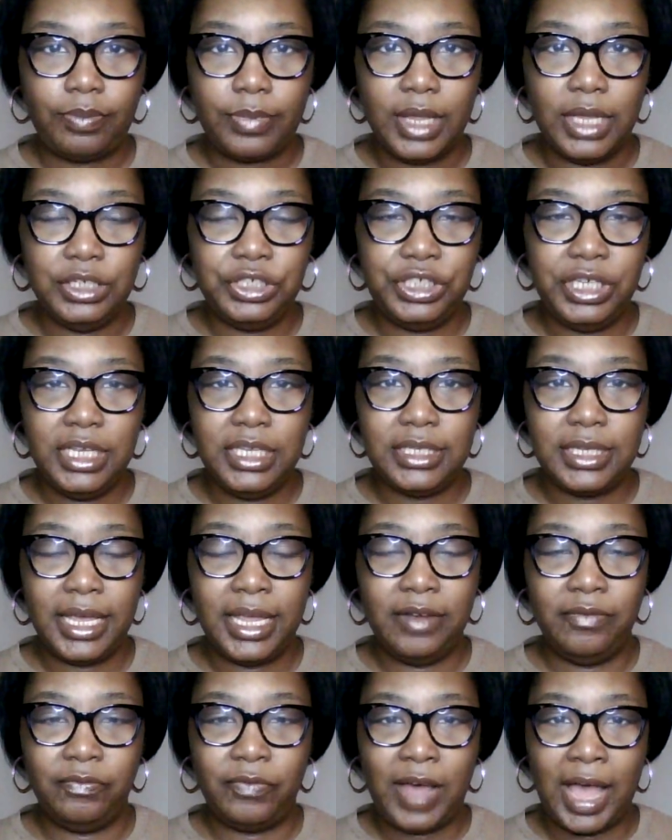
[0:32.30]
she's
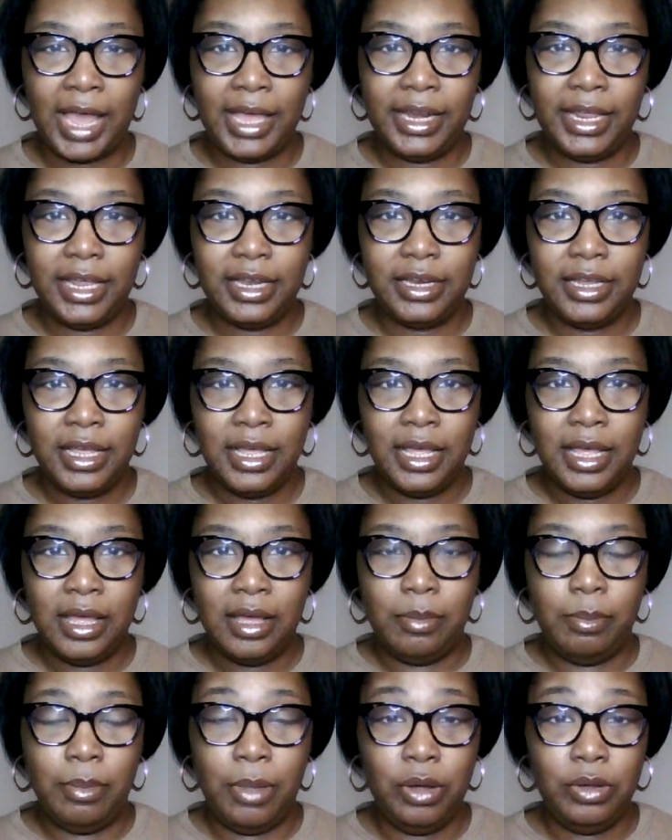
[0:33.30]
invited
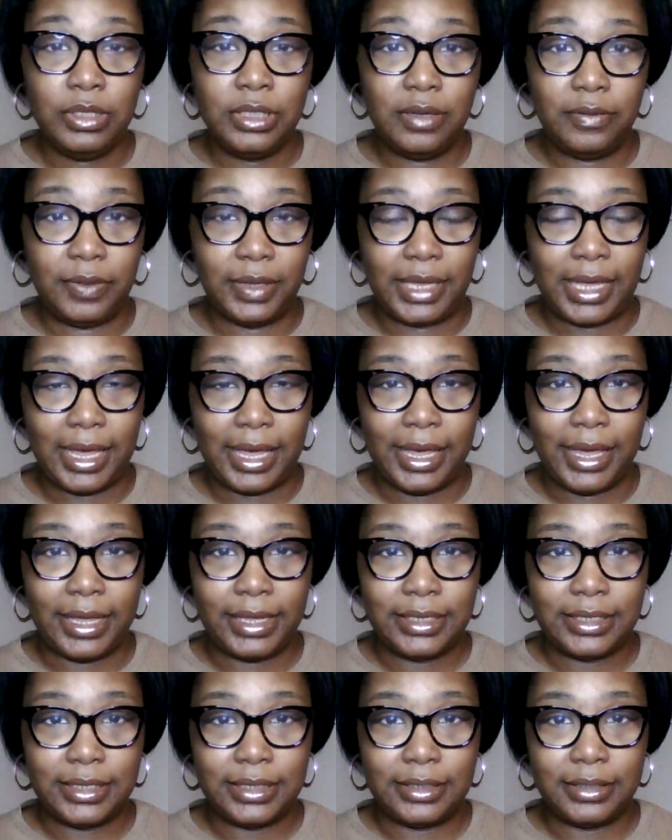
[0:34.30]
most of the
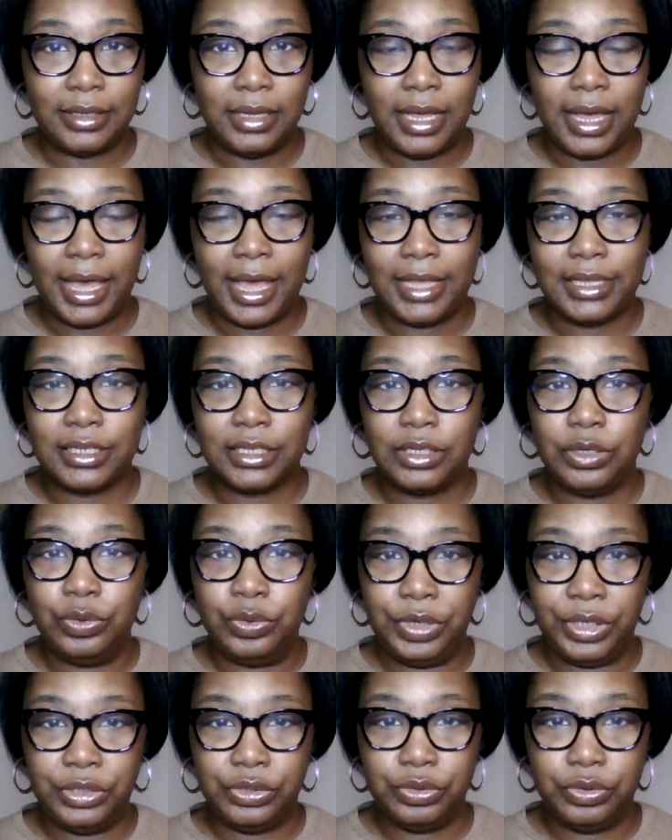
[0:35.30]
cast,
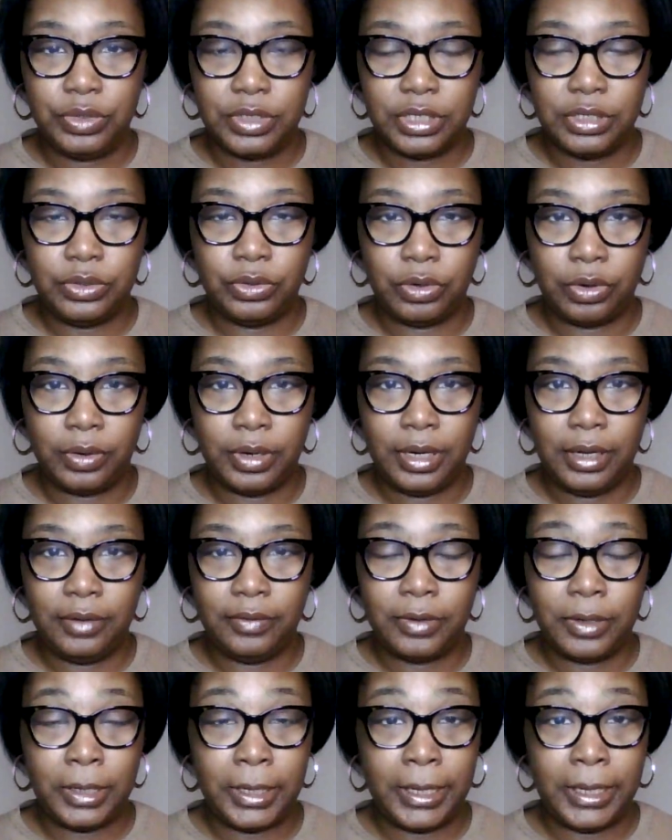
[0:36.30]
excluding Drew Sidora,
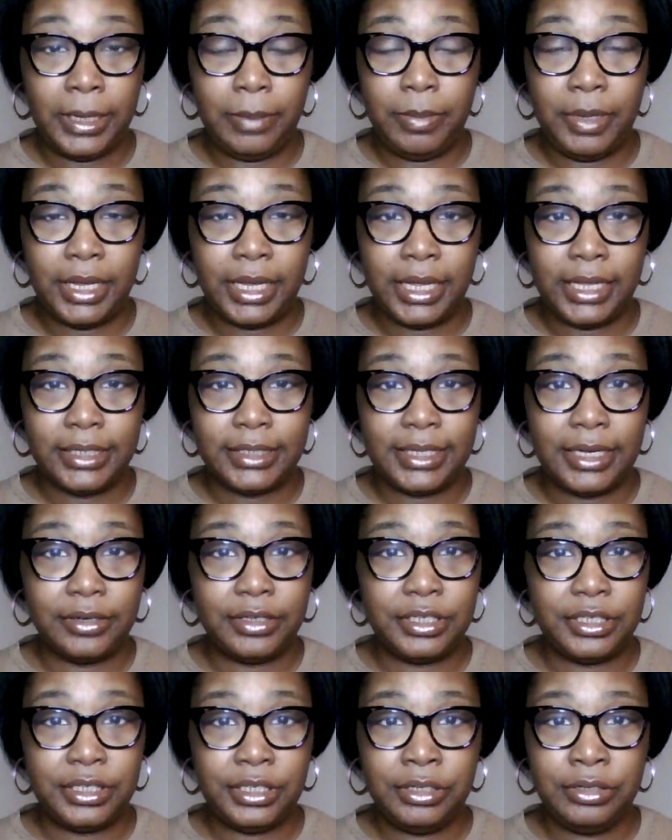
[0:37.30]
okay, because they're
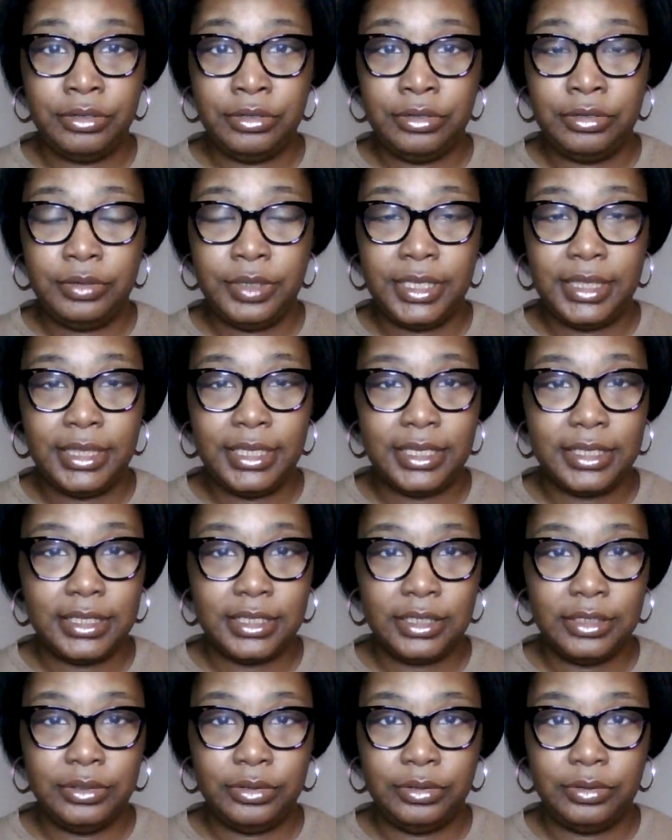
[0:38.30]
still in this
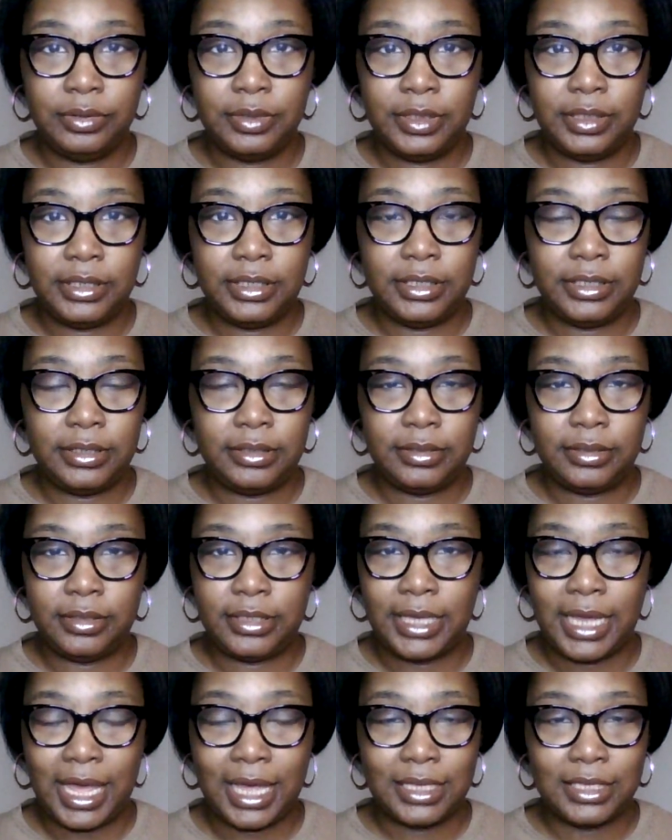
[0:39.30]
little
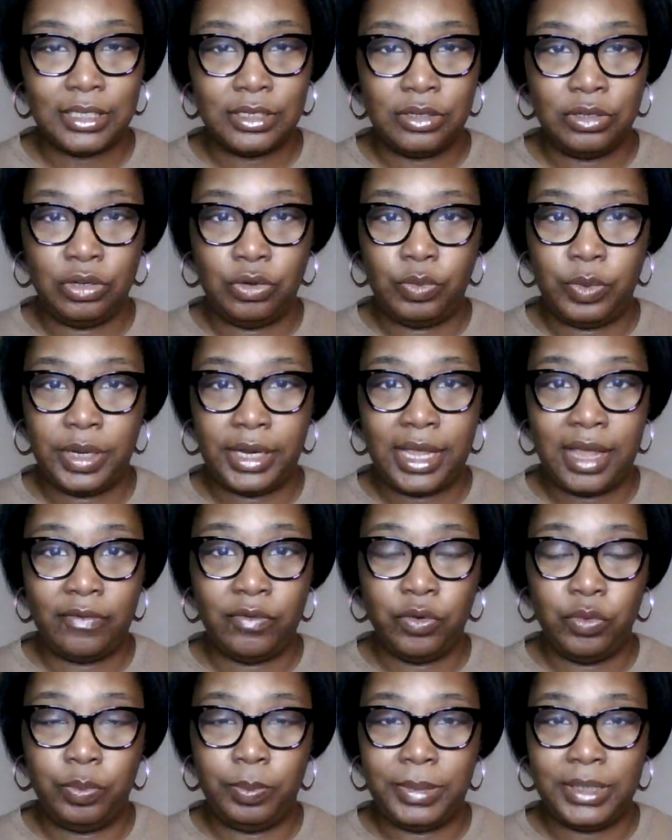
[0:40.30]
tassel or
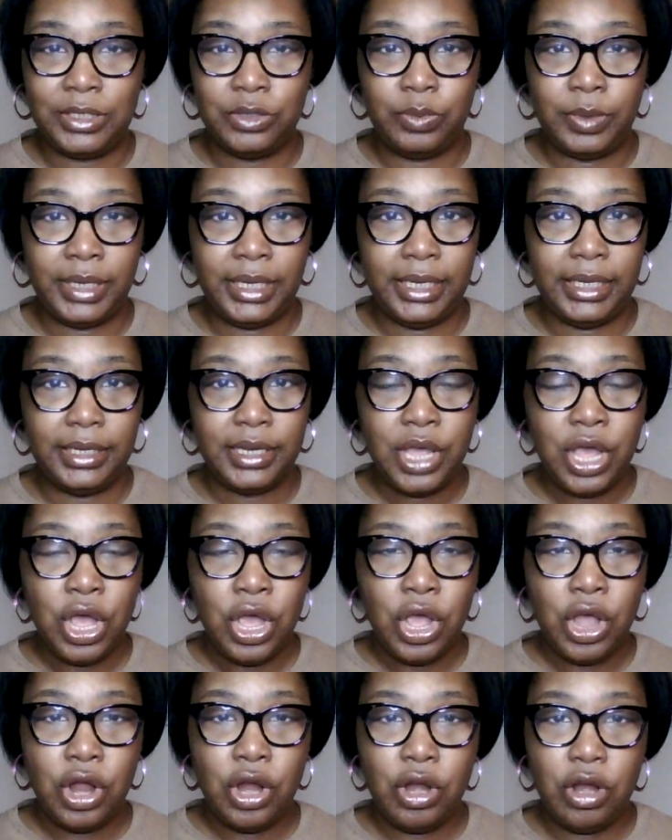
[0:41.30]
whatever between
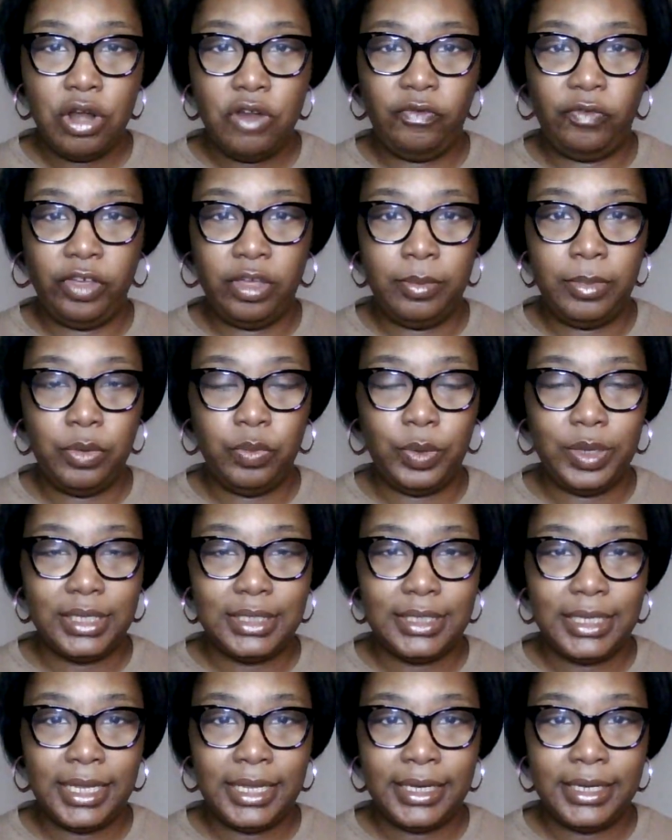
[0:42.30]
her filming with
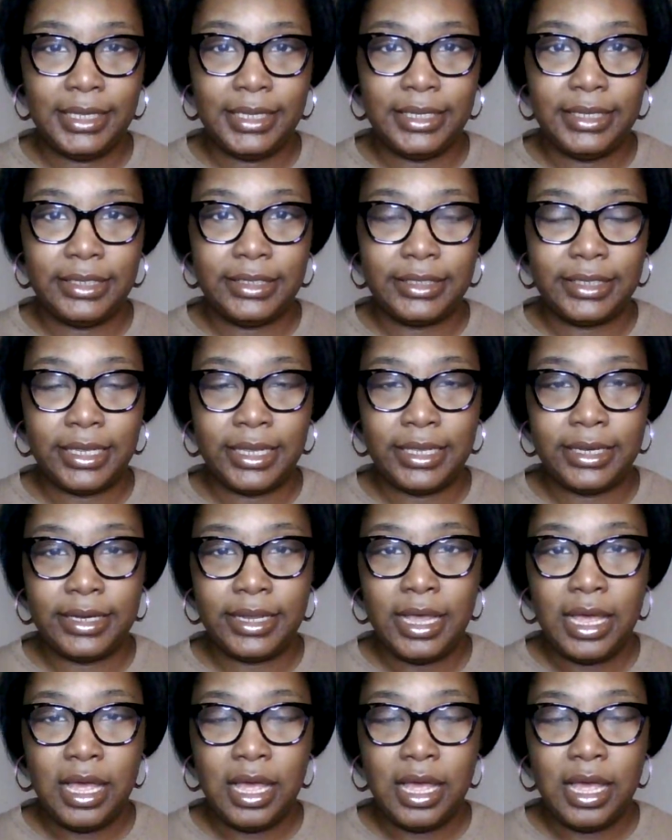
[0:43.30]
Dennis and